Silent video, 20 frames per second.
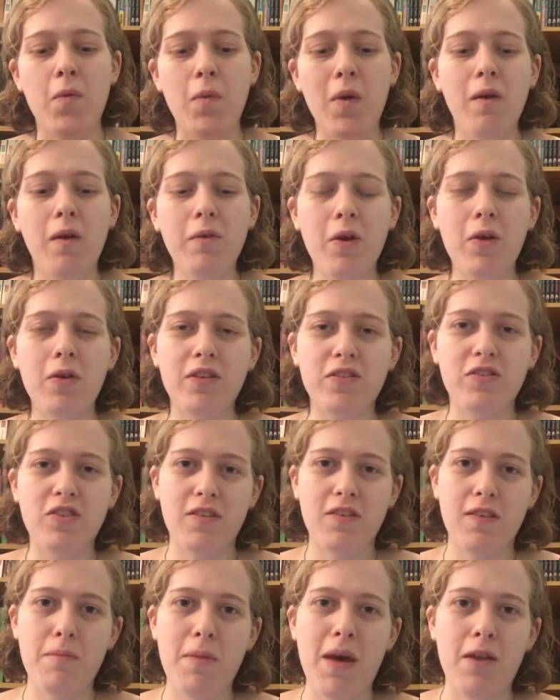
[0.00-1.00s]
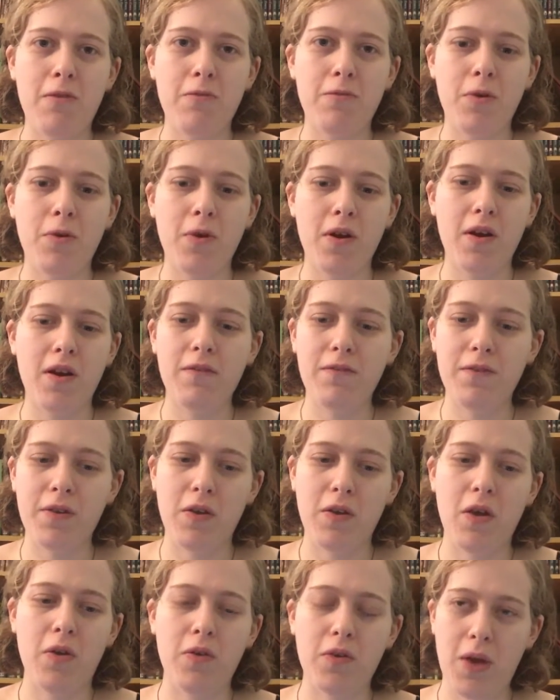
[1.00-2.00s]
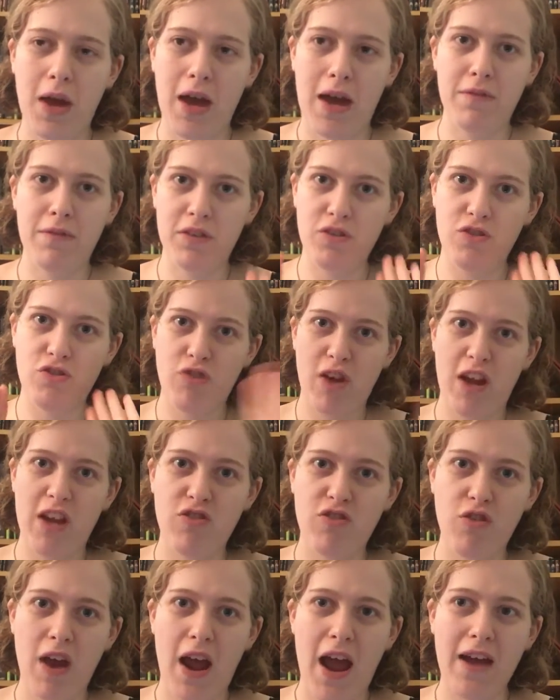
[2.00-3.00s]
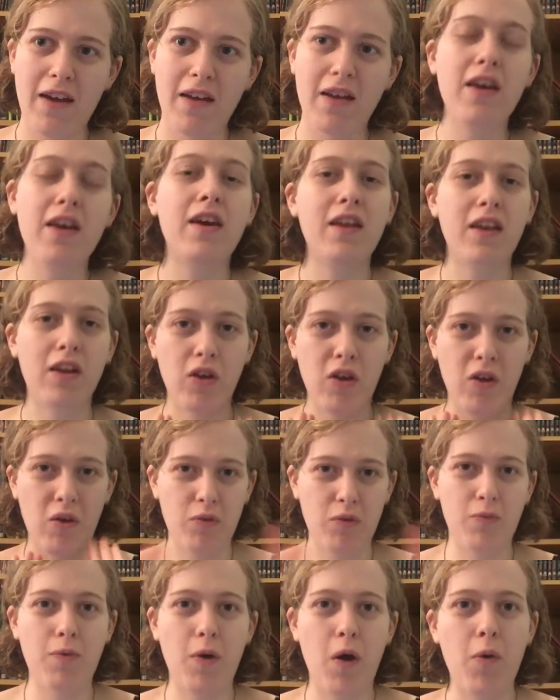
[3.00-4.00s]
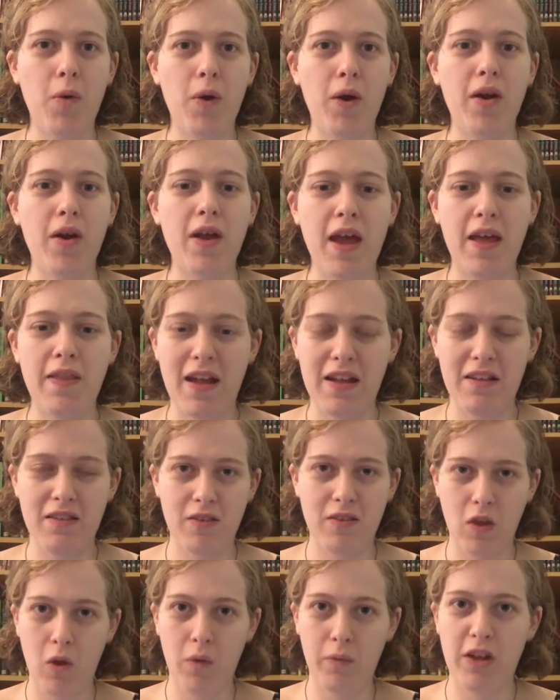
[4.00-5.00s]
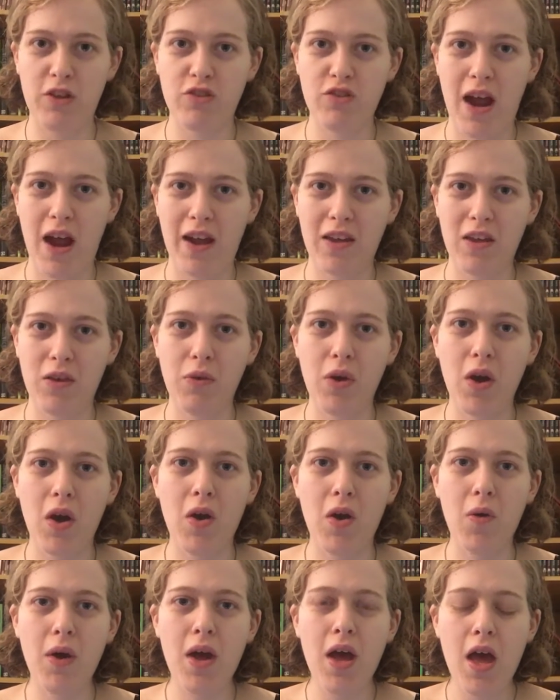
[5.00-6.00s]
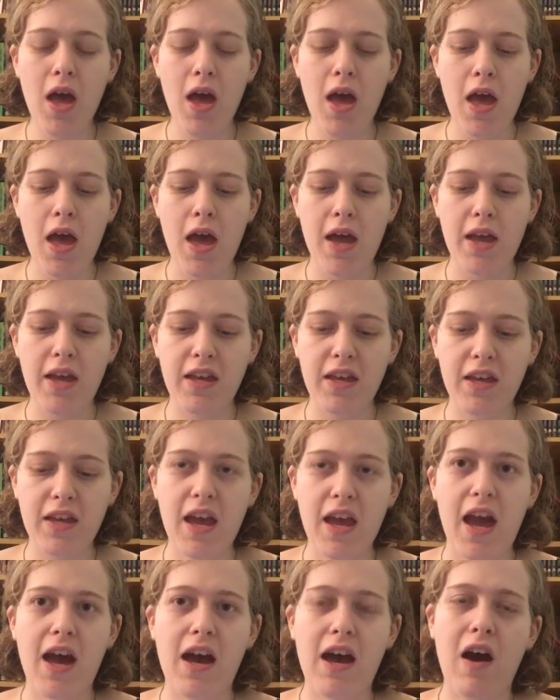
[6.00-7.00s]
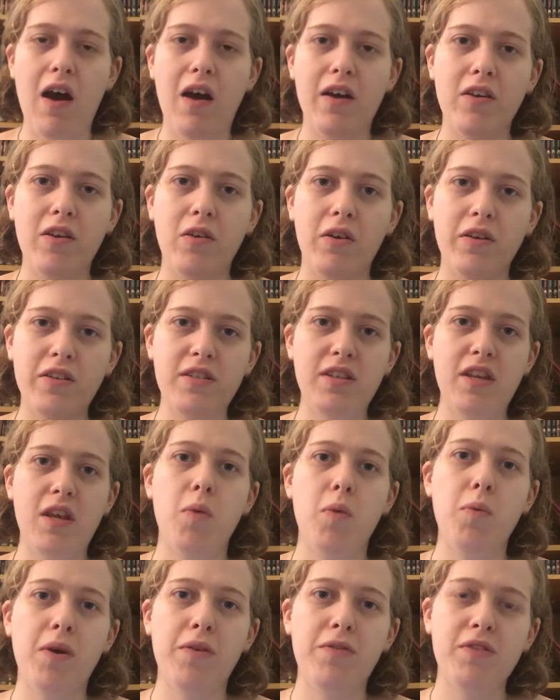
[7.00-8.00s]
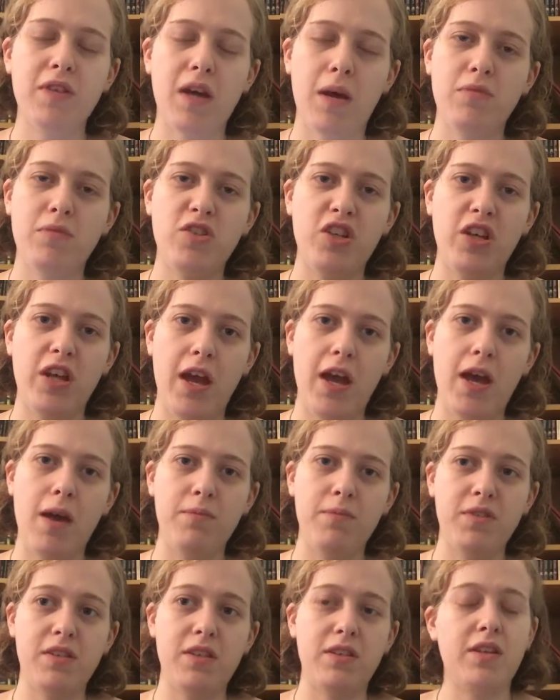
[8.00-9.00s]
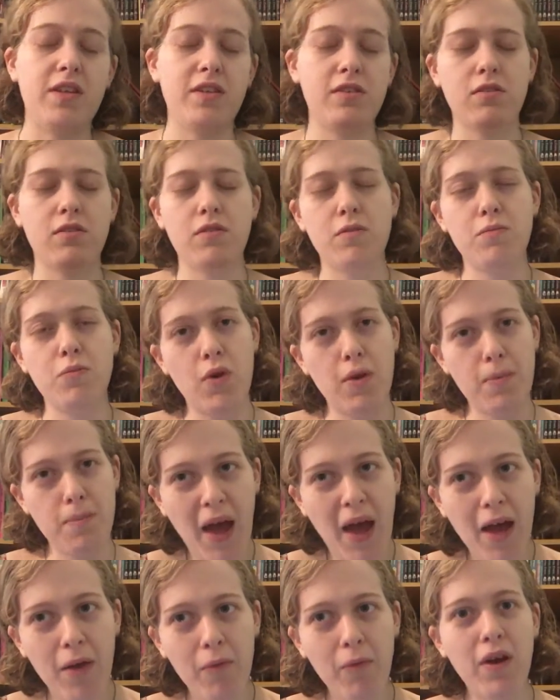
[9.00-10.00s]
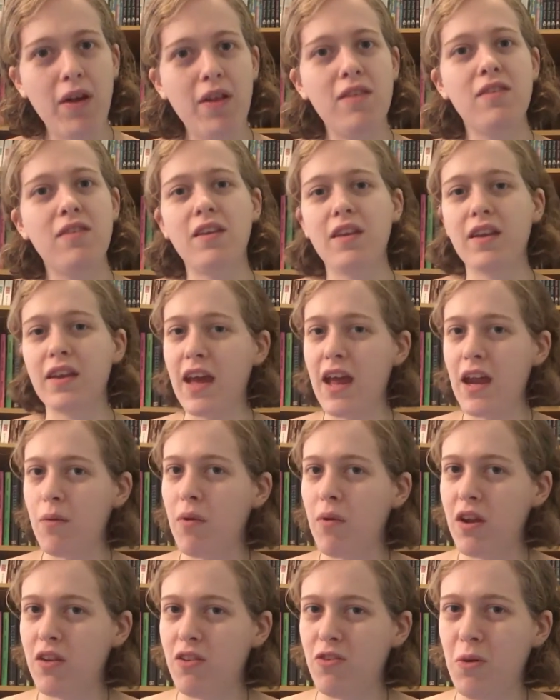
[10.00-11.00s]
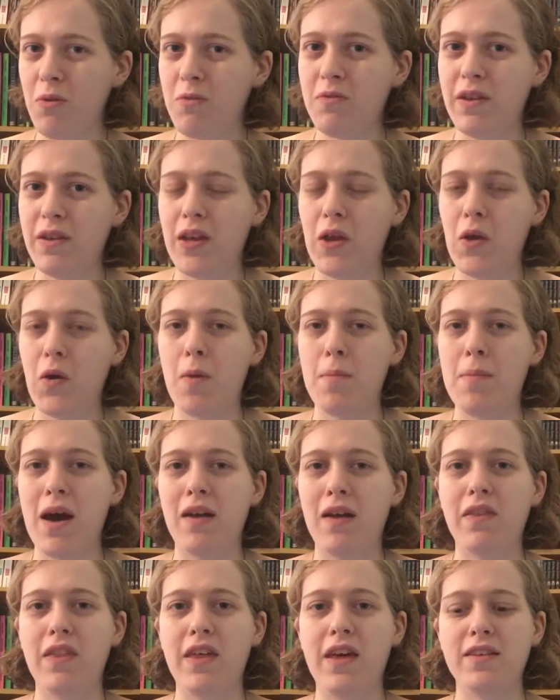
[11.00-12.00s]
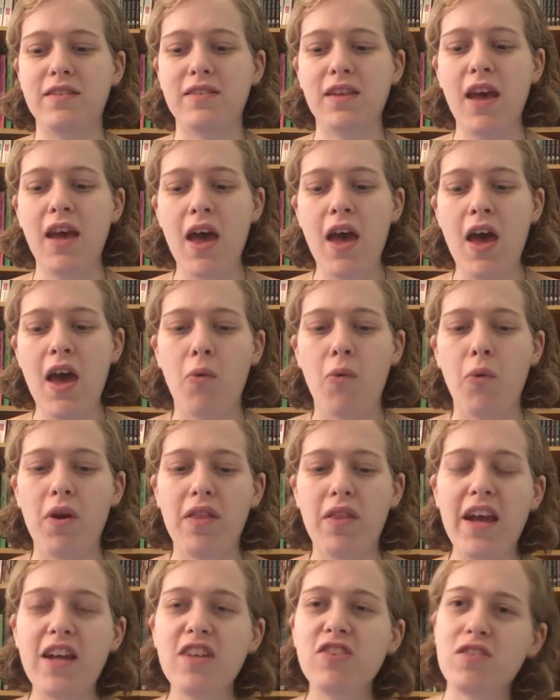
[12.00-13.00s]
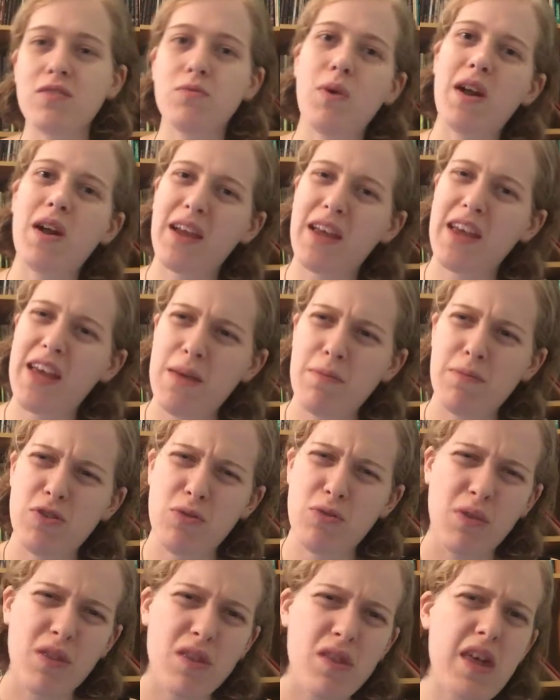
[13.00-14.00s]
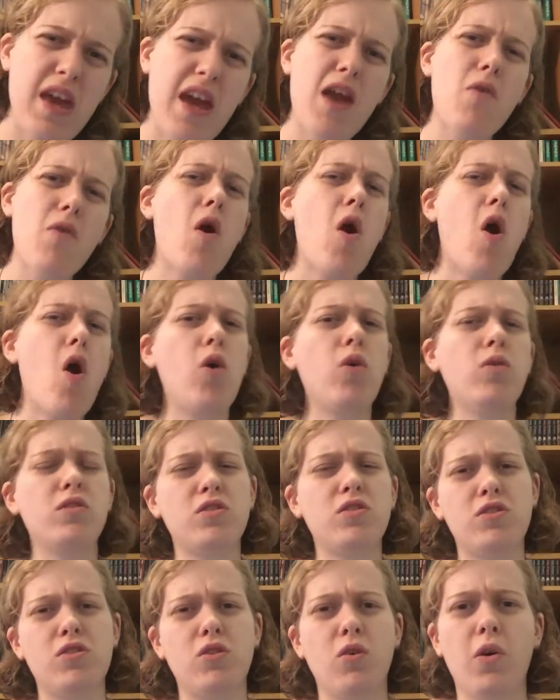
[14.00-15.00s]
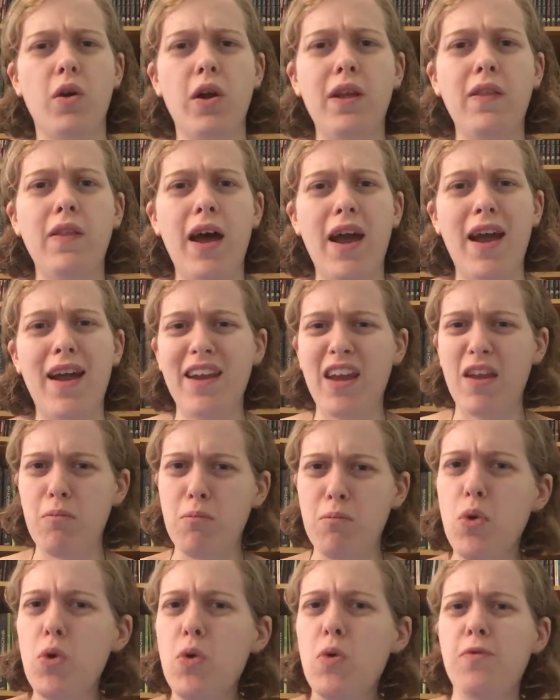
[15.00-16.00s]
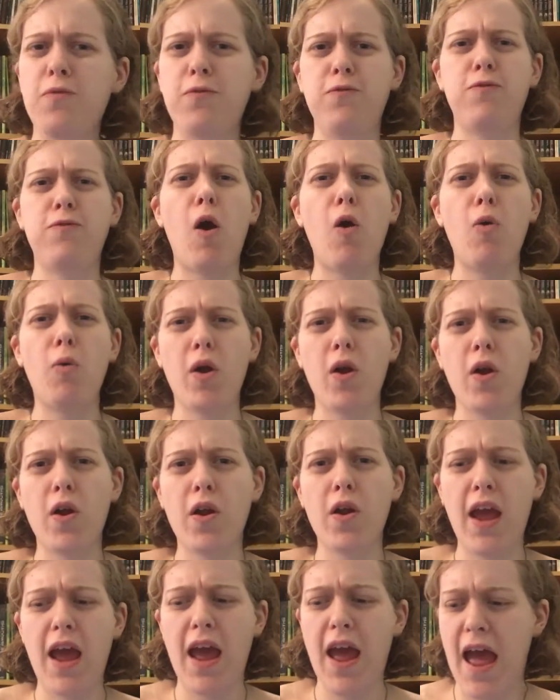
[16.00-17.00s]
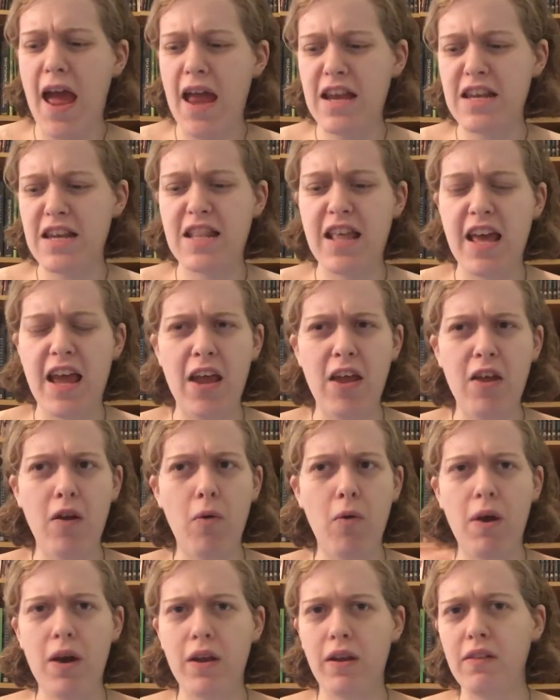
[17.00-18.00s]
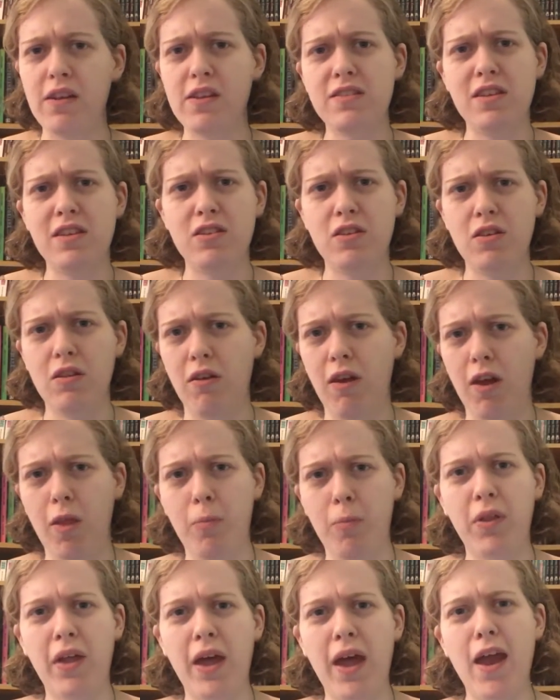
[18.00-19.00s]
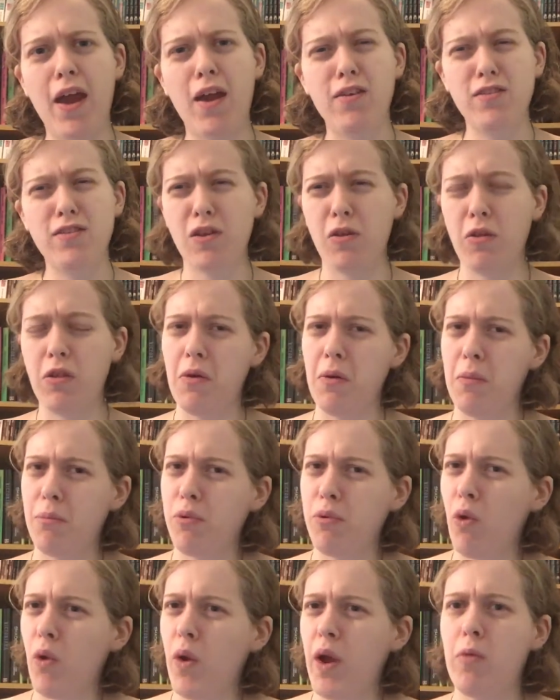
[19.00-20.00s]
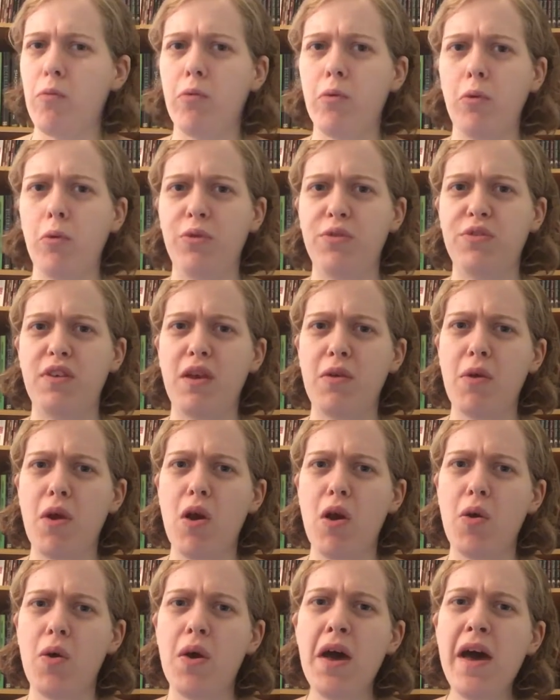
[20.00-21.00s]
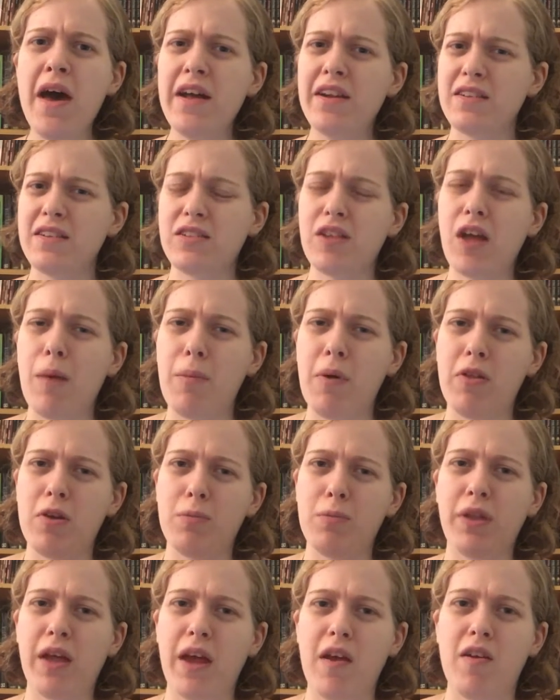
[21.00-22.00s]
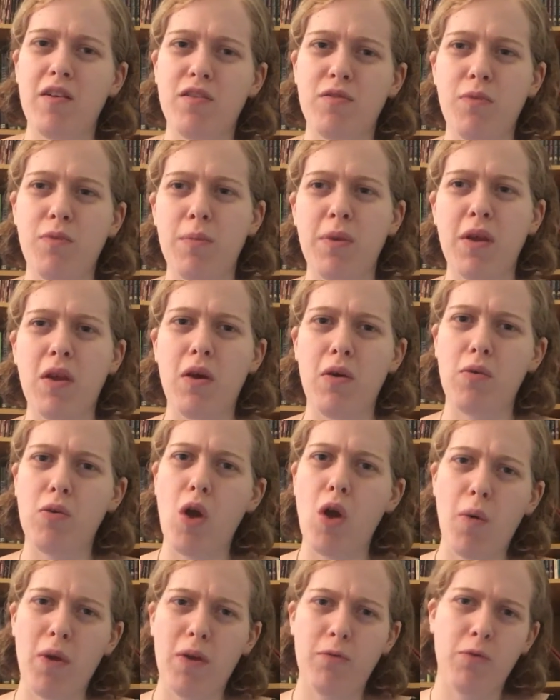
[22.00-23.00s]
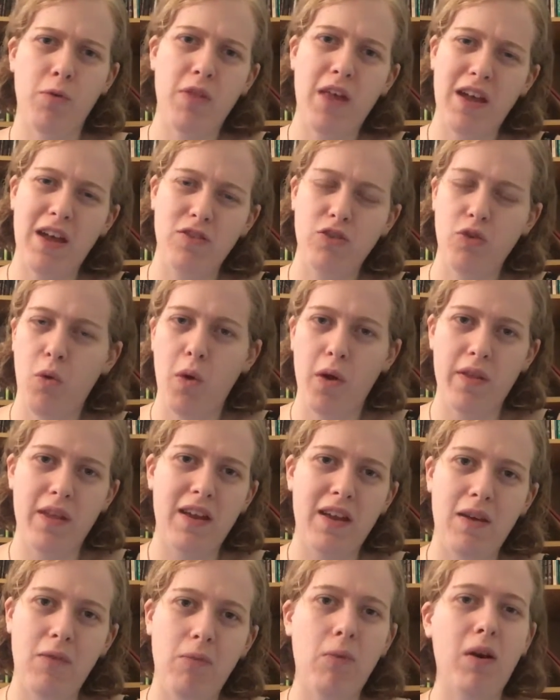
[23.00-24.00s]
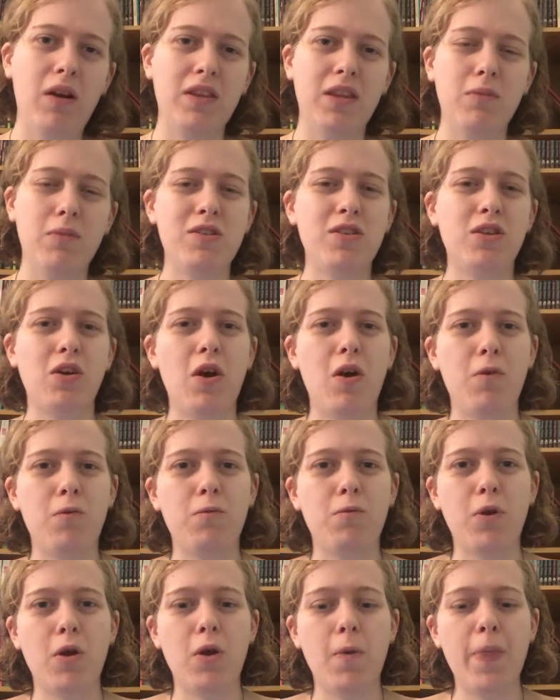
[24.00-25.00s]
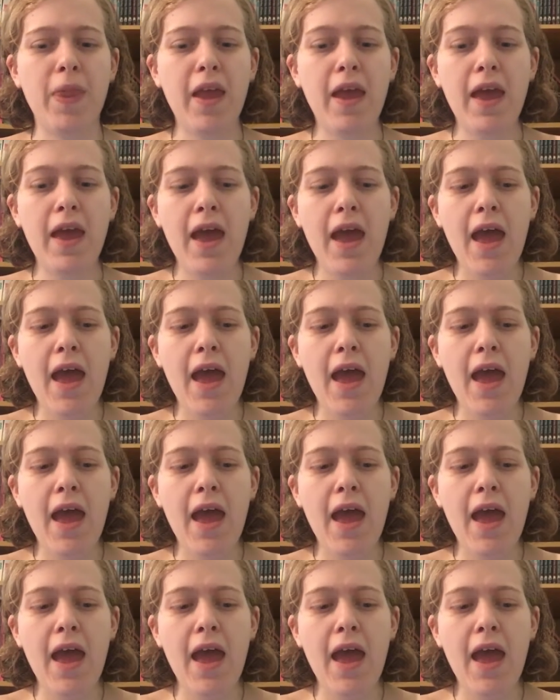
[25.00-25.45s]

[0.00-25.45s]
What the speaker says: Railroad is just a metaphor. If you have a straight track and it goes forward and that's the only track you go, yeah, you'll see with some GMs, and these are the more bad ones, and again, I'm going to do a video about this, where they just want to keep to their own storyline and move forward, and they don't want to listen to their other players, so they'll employ Rule Zero to stop other players from, going through that door they didn't want them to go through.